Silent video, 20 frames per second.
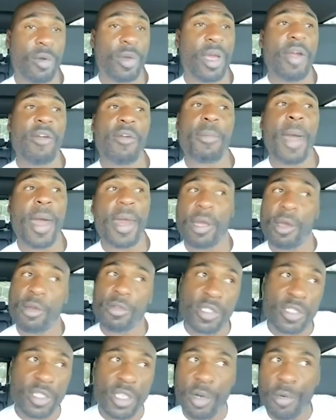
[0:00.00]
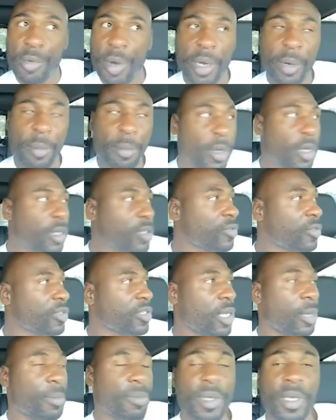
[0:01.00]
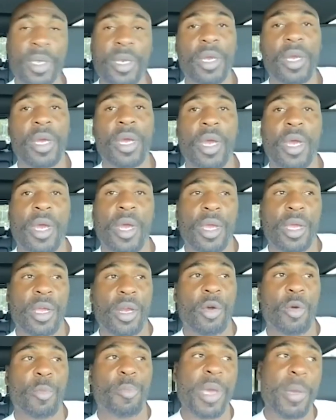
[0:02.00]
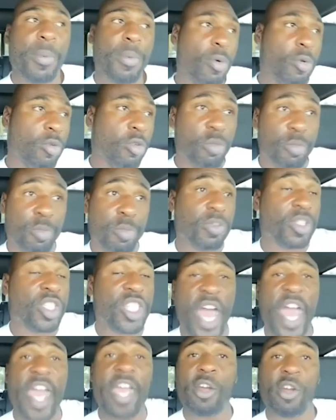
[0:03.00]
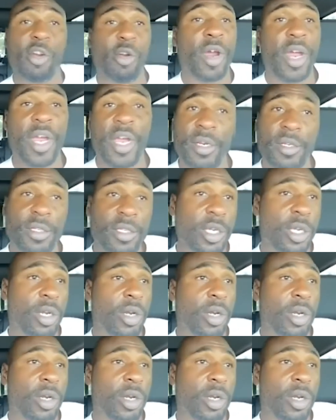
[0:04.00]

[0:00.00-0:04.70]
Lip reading: Everybody else is in the record books for something. People, Giant greats.